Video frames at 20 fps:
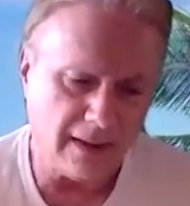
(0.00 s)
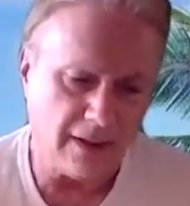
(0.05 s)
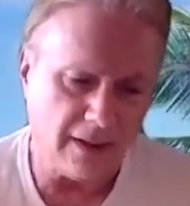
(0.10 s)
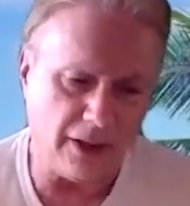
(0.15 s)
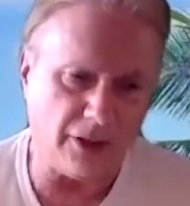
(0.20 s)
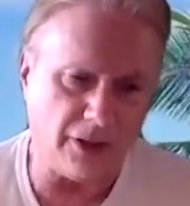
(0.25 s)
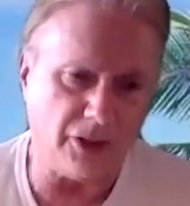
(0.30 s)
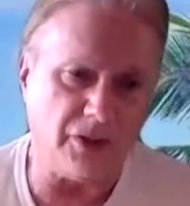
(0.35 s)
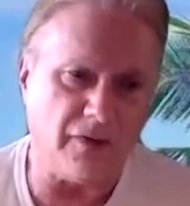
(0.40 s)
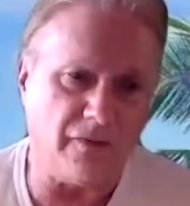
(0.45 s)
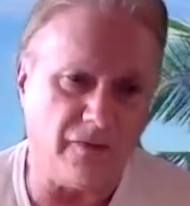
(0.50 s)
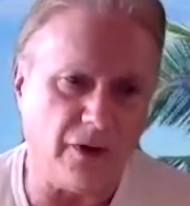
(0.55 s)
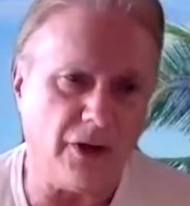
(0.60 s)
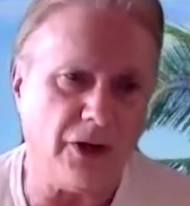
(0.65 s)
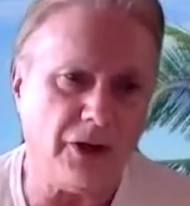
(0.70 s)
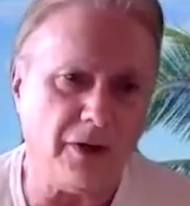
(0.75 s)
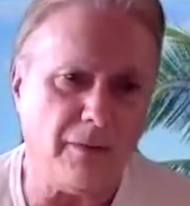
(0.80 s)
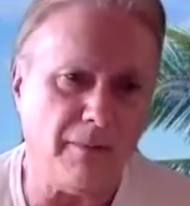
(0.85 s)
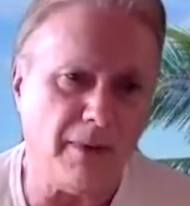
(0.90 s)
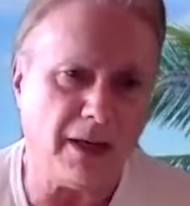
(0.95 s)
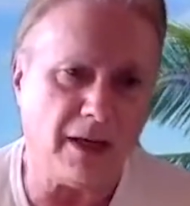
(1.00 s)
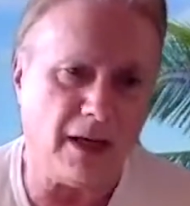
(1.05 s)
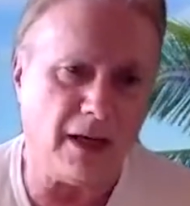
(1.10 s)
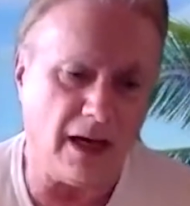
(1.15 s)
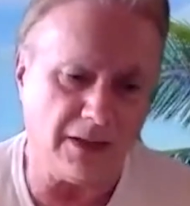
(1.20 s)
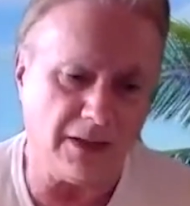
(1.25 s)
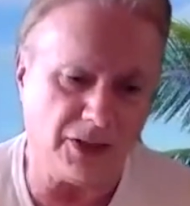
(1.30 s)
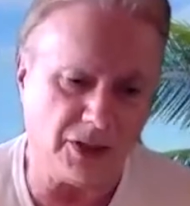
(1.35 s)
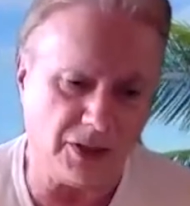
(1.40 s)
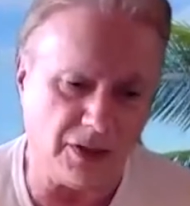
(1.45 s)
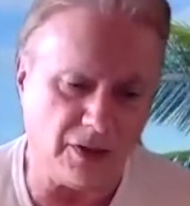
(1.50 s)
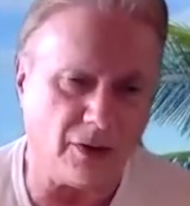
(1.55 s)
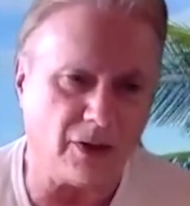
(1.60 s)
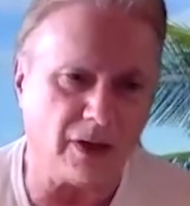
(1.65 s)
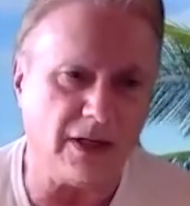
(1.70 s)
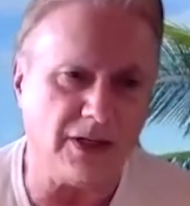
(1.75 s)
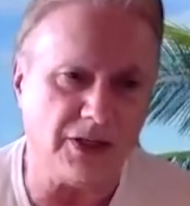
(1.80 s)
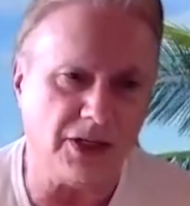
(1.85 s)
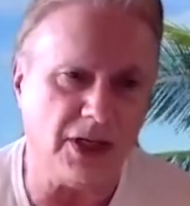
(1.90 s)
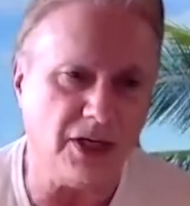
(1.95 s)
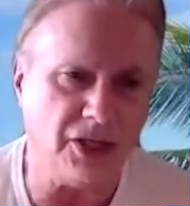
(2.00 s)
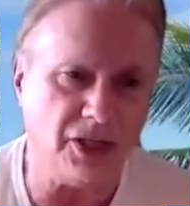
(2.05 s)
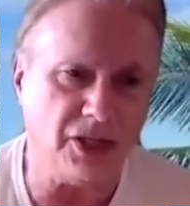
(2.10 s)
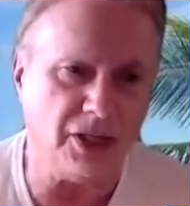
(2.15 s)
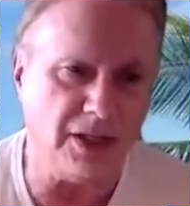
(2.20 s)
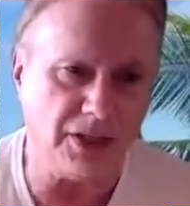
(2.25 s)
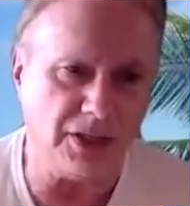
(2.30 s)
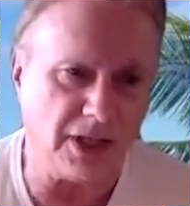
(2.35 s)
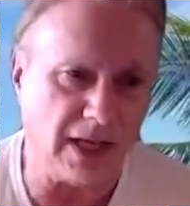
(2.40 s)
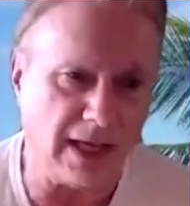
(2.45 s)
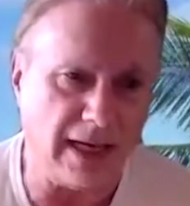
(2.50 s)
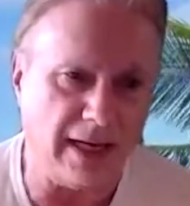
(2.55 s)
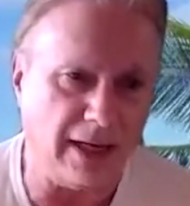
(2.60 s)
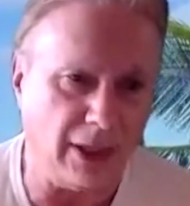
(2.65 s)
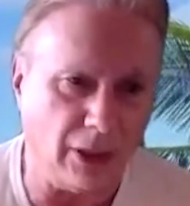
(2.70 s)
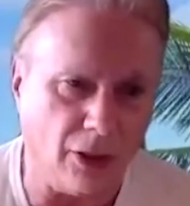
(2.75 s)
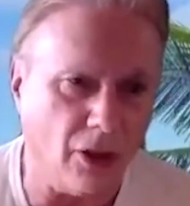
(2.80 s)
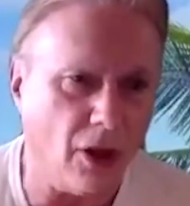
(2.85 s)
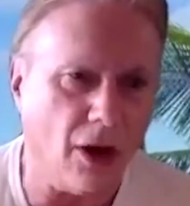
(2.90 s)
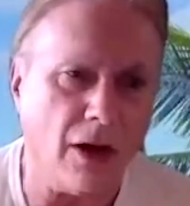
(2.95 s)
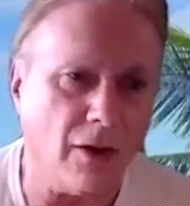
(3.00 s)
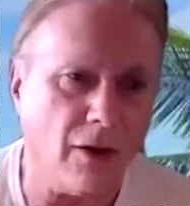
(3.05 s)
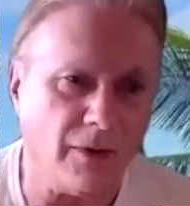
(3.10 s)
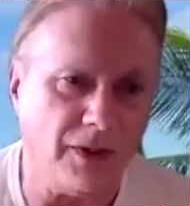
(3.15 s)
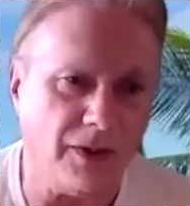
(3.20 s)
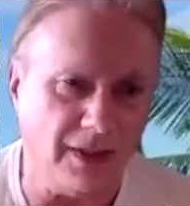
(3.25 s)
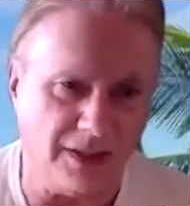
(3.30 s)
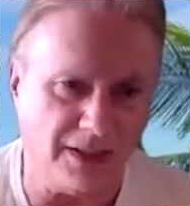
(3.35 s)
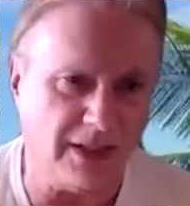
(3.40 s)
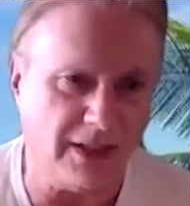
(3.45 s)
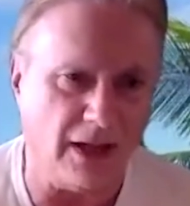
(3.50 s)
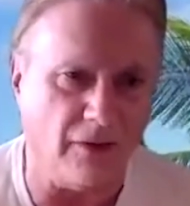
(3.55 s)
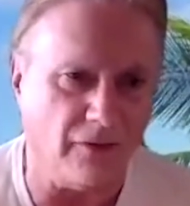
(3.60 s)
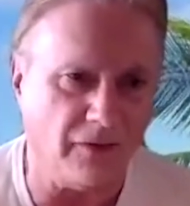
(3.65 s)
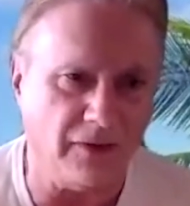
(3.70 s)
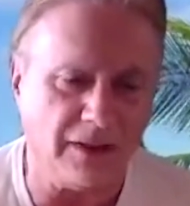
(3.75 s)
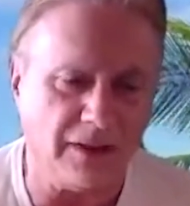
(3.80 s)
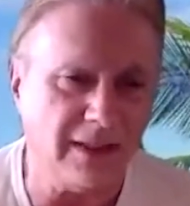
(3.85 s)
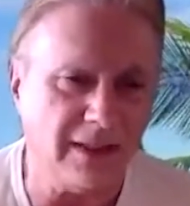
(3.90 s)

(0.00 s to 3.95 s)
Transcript: They're diverted because the organization isn't getting along with itself.